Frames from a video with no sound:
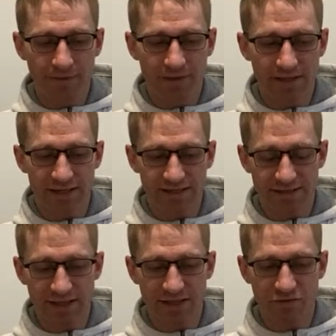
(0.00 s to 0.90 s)
Let it
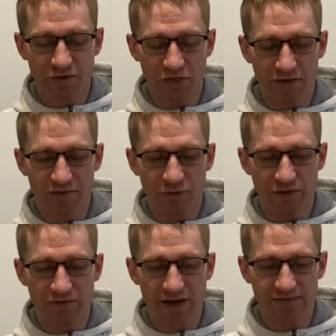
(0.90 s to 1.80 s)
sit there for
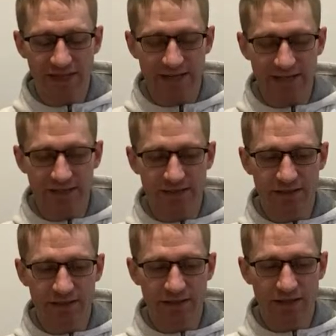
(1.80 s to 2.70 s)
30-45 seconds.
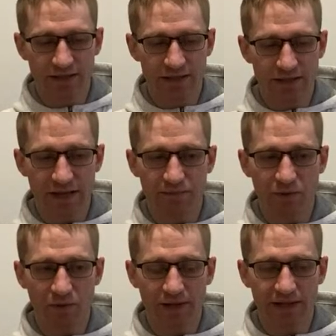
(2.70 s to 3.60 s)
Then
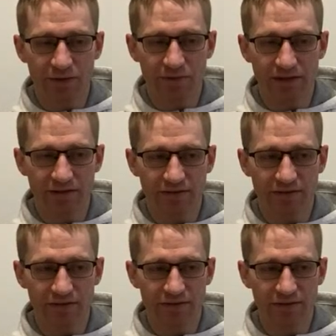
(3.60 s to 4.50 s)
pour in a little bit of
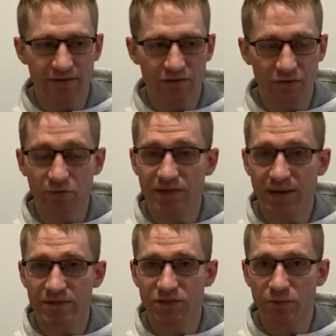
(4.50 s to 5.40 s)
room
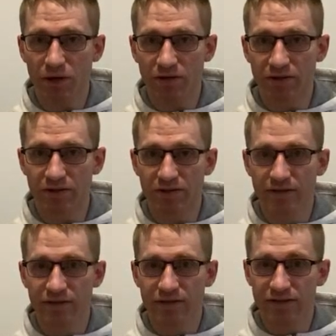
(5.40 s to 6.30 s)
temperature water
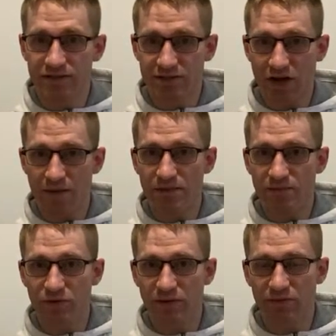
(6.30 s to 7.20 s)
to stop the
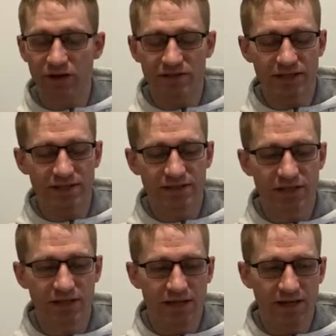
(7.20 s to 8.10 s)
brewing process.
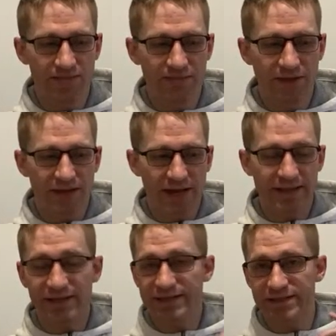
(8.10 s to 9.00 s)
And
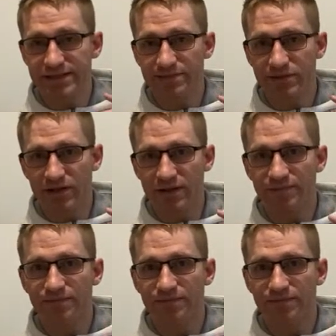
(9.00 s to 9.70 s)
then I just sipped on it.